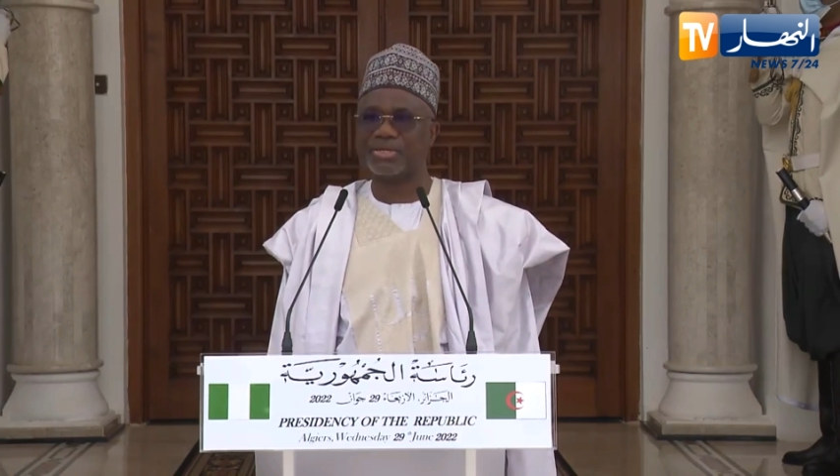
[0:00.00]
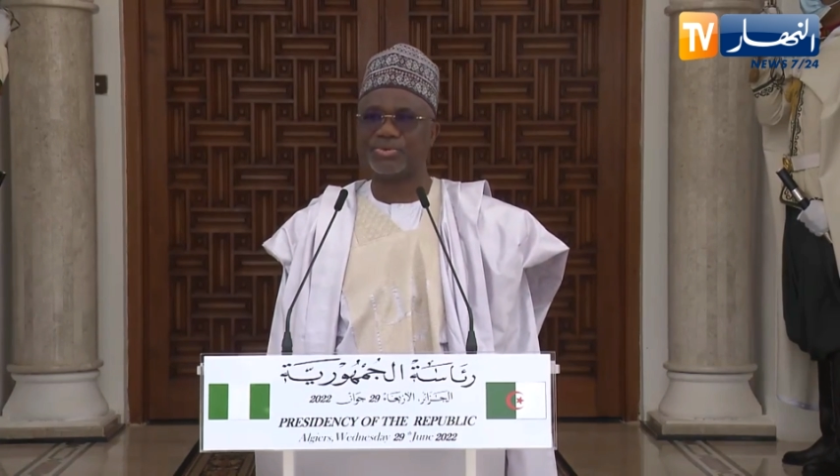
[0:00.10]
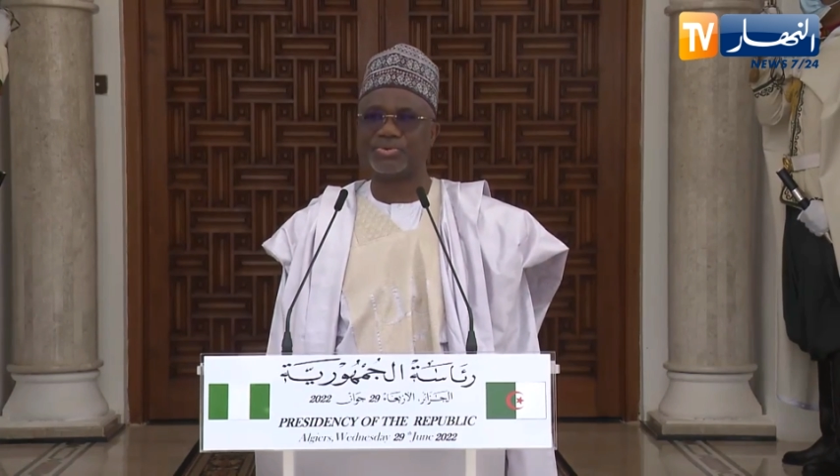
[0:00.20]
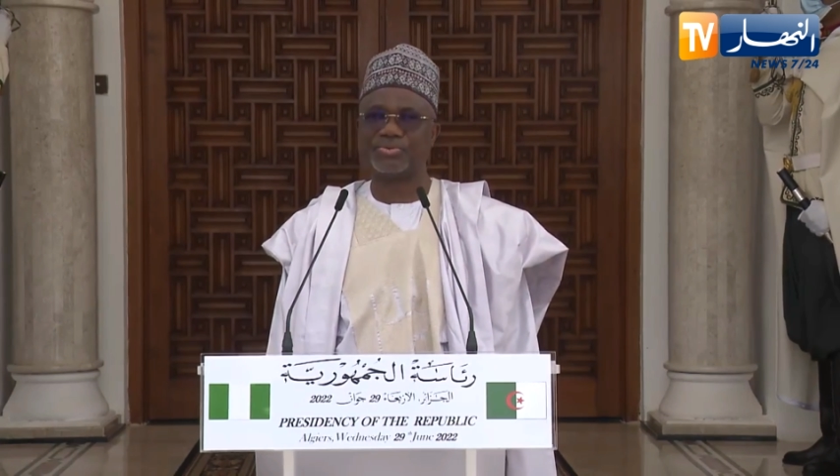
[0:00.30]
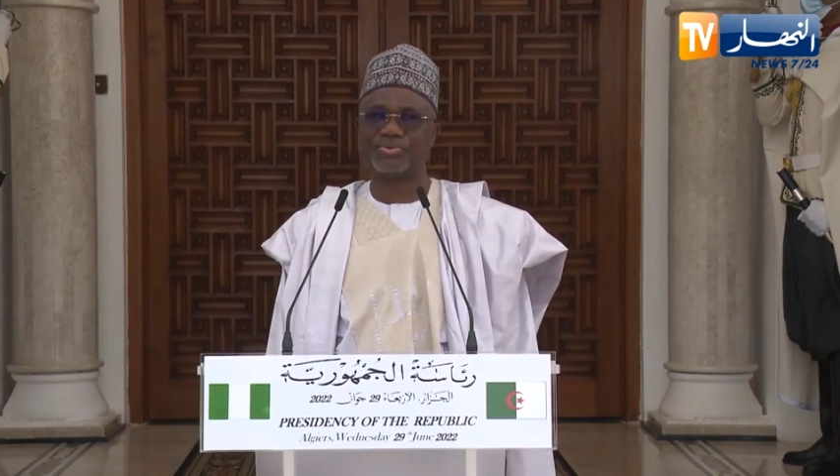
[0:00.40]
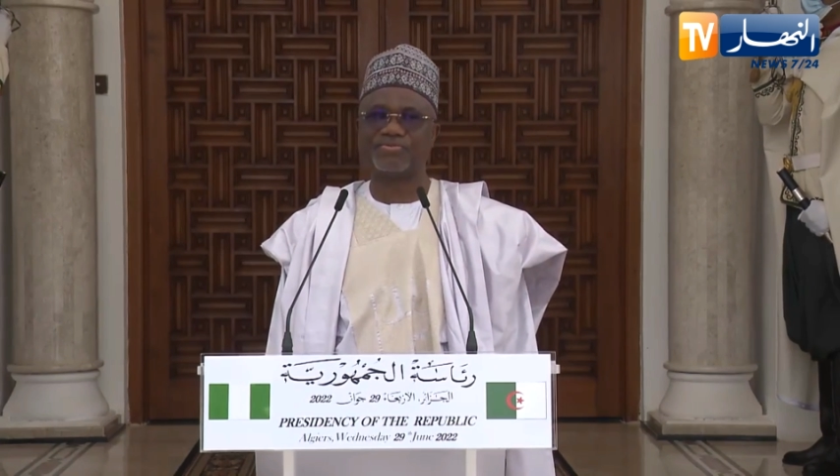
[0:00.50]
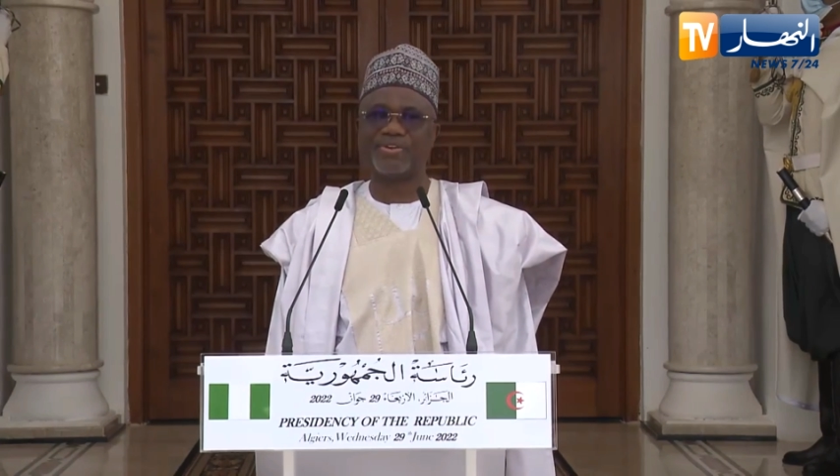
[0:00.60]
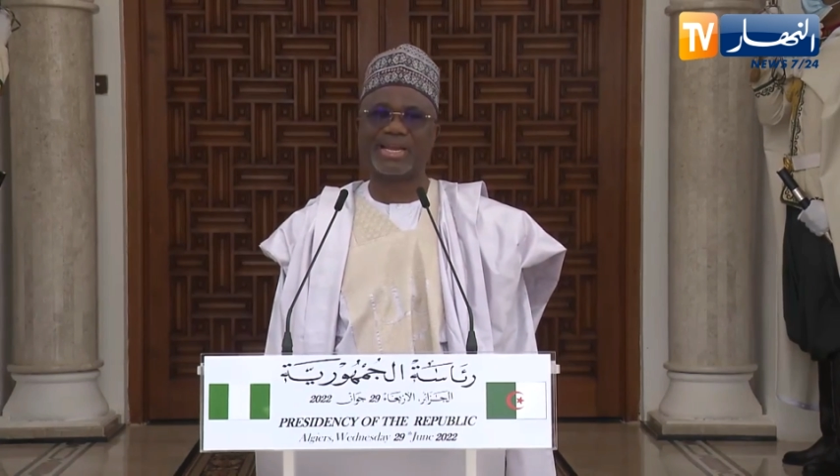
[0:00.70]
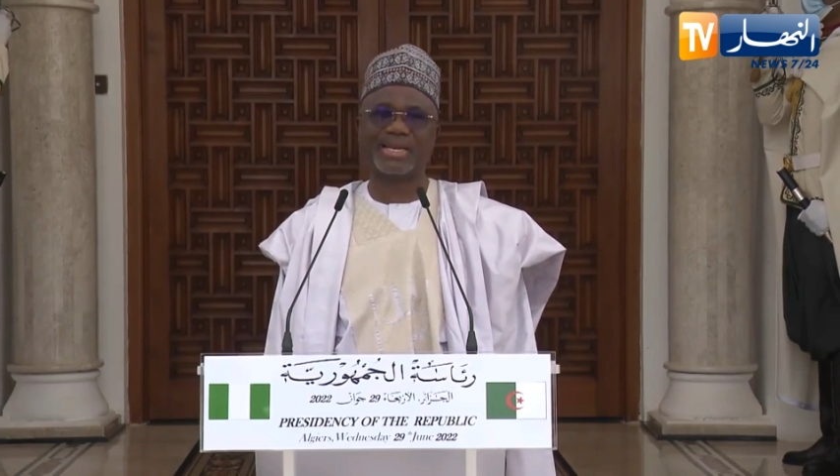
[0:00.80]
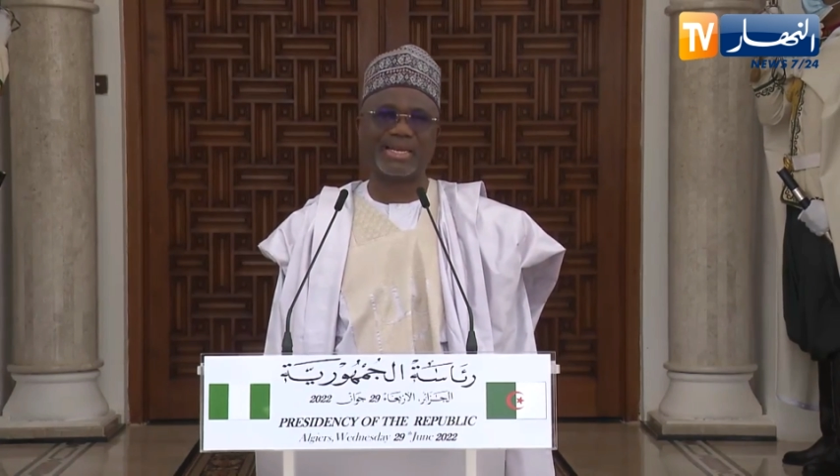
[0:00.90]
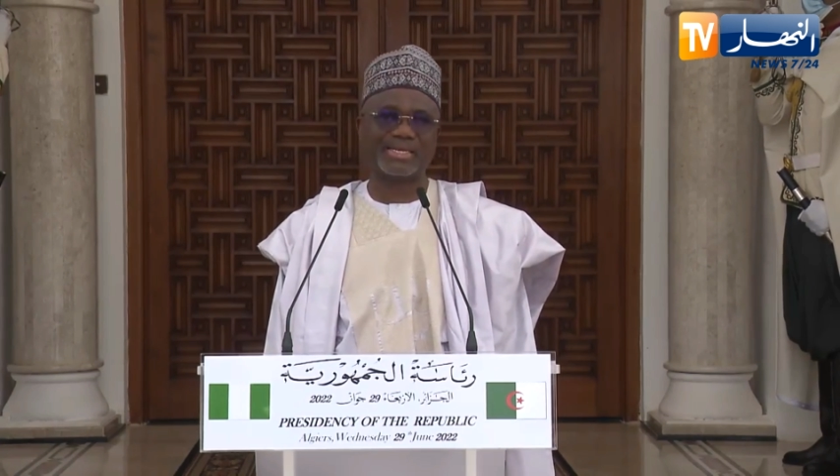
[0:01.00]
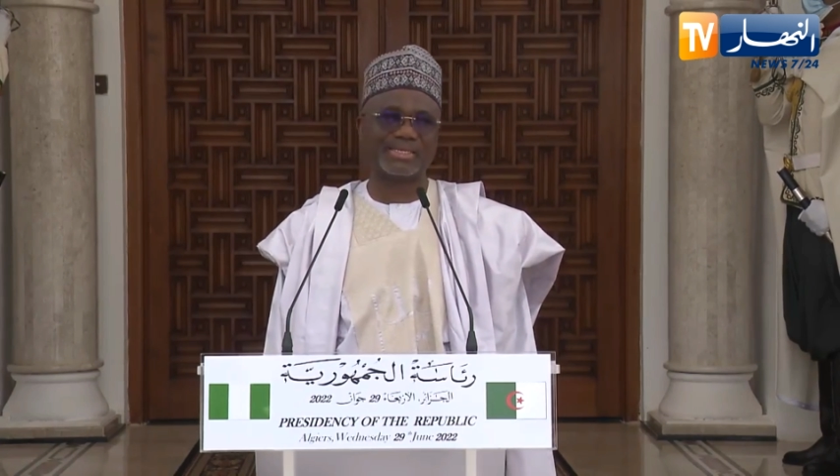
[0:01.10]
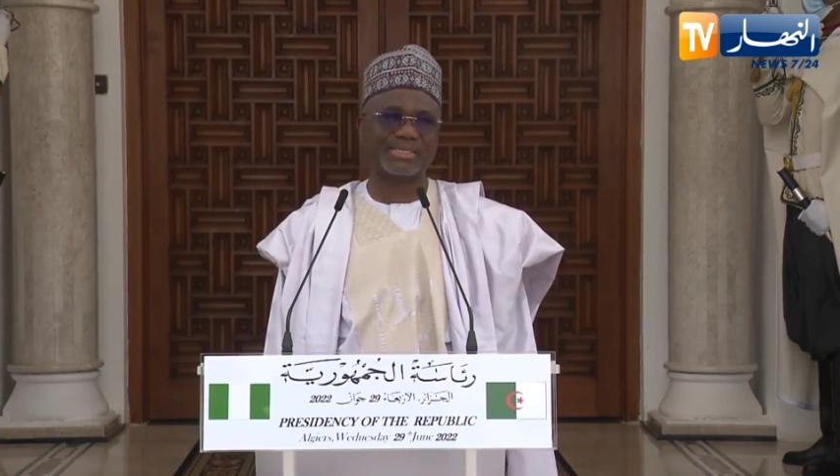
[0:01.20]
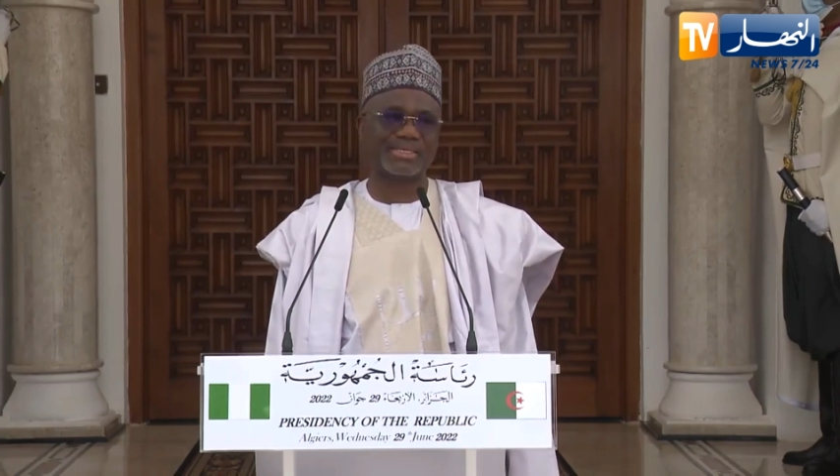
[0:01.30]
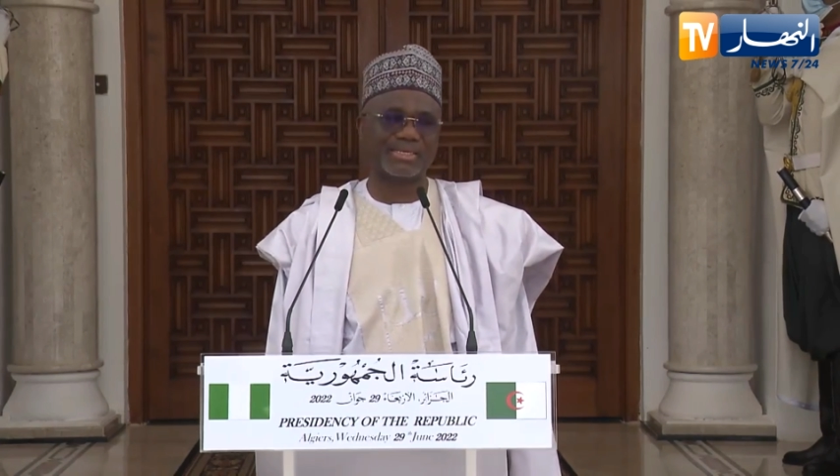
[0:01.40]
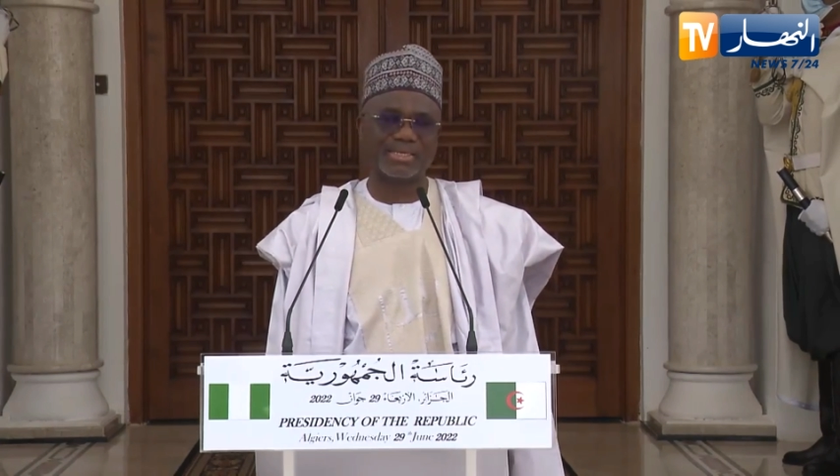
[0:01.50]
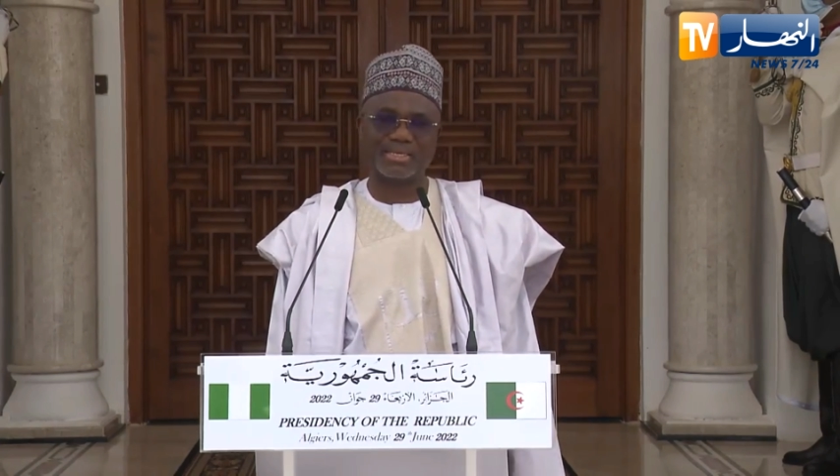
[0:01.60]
to finance